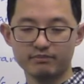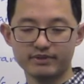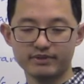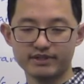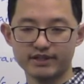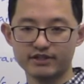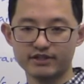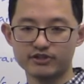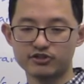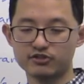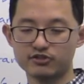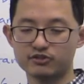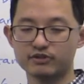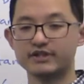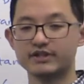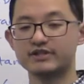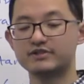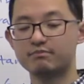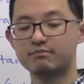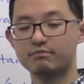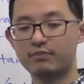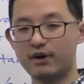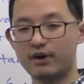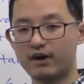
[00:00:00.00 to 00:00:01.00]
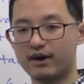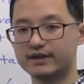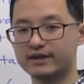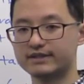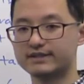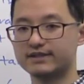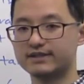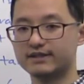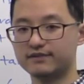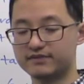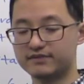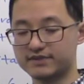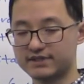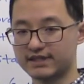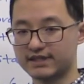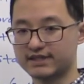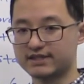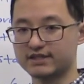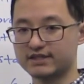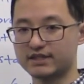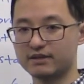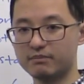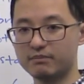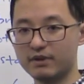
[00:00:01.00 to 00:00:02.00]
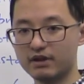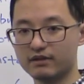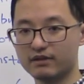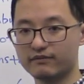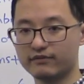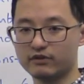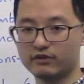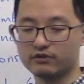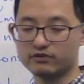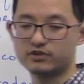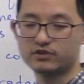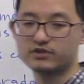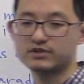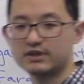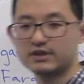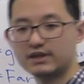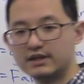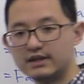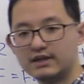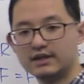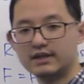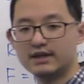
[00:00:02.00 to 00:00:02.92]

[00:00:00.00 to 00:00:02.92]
the potential is positive 60 millivolts.